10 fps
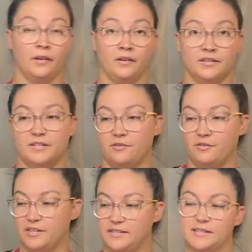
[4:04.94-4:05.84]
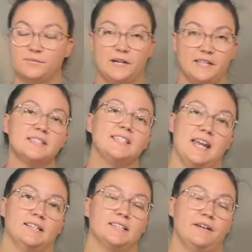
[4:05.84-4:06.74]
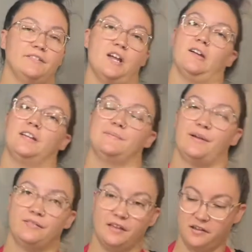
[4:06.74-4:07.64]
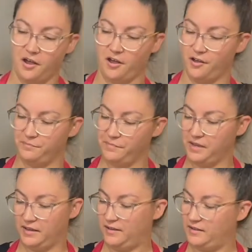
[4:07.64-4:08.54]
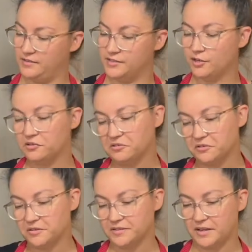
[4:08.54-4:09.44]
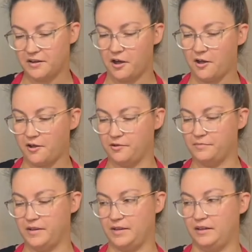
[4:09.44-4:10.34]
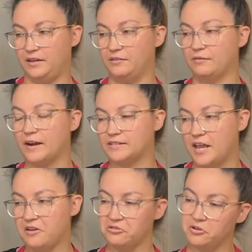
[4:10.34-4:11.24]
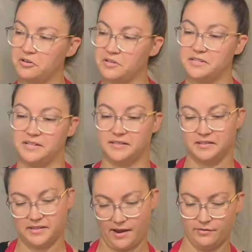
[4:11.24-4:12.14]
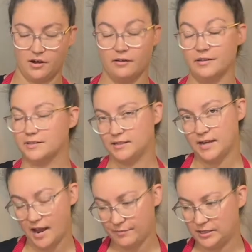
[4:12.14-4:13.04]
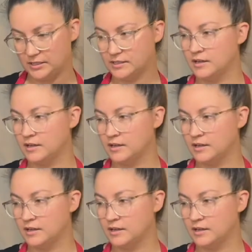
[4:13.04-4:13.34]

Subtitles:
So this is one of the stands that I was talking about. They come in circles, they come in rectangles. I would call this a diamond.